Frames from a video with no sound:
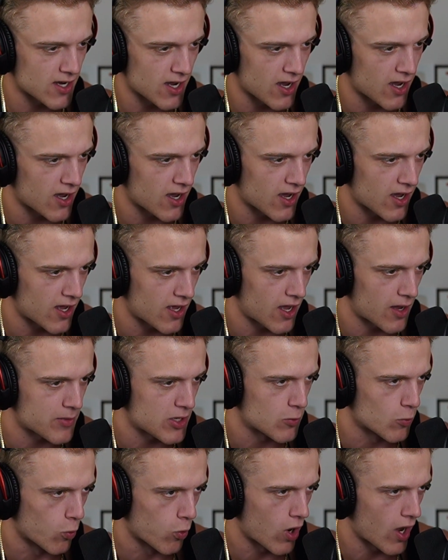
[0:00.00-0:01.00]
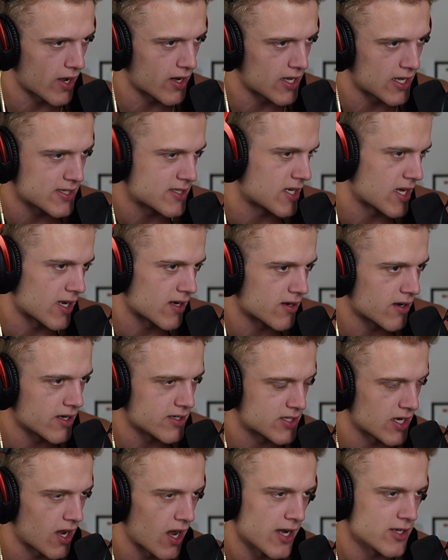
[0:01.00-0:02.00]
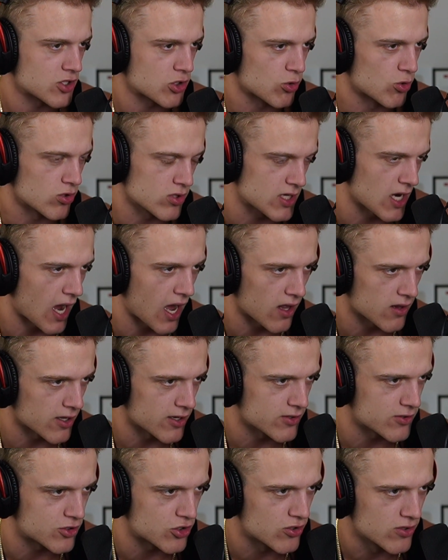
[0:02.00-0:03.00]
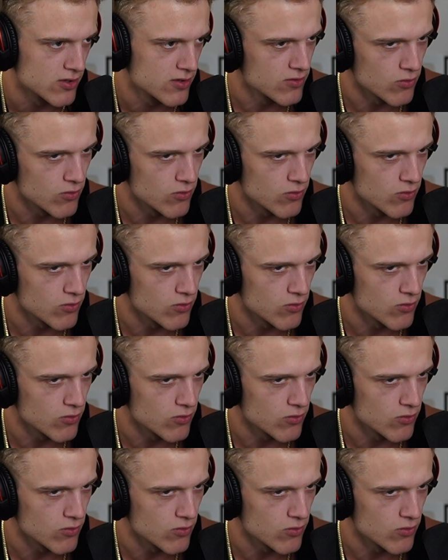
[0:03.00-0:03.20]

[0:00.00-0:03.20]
Uh, I mean, what is it? Is it high school, college?